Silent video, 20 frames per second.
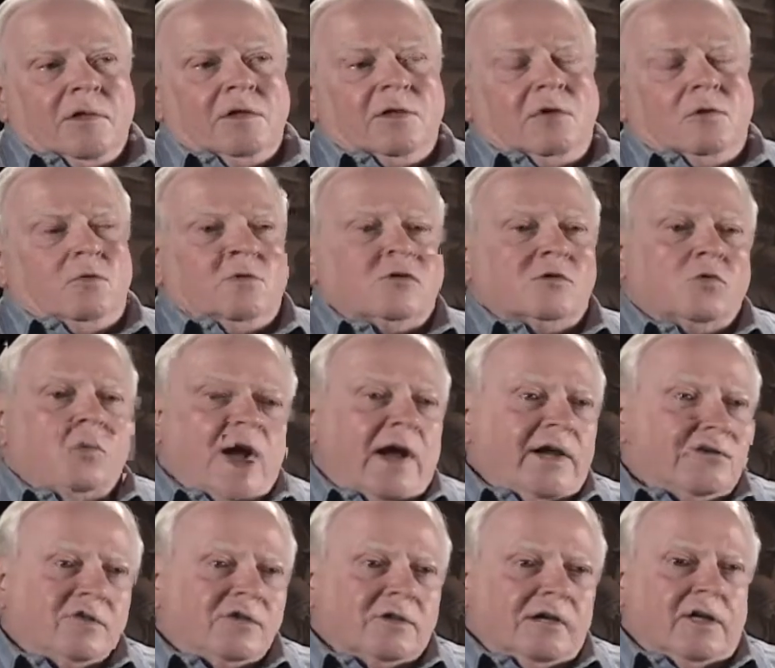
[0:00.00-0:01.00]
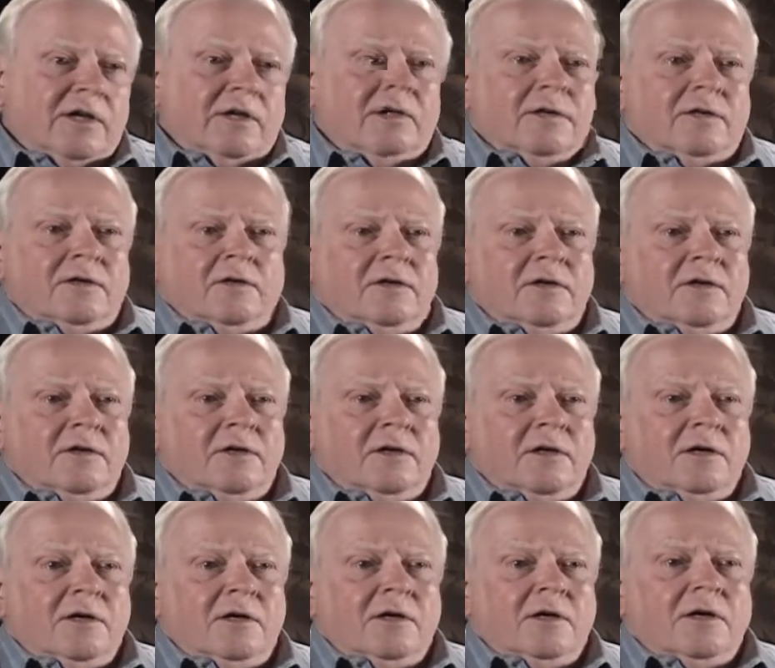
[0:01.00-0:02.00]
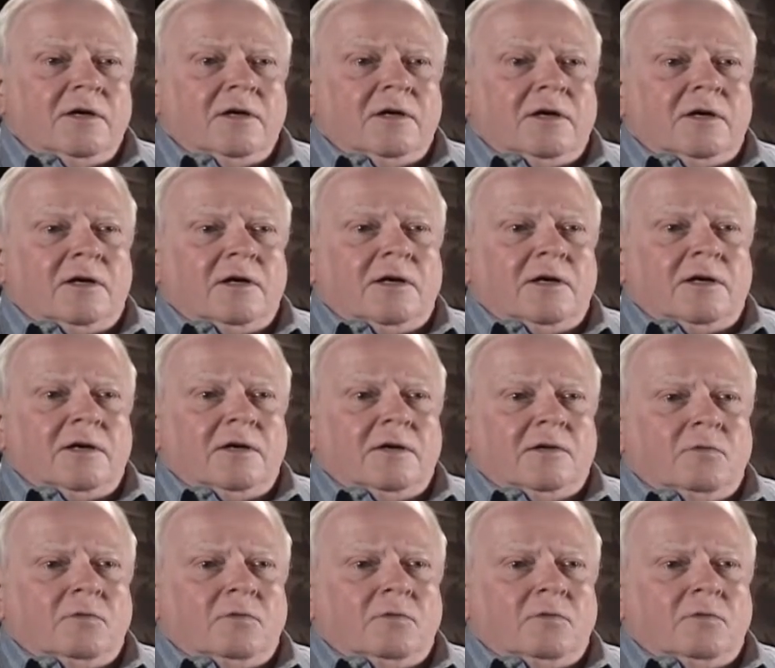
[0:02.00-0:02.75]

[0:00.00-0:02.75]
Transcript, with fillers: there was rationing. Uh,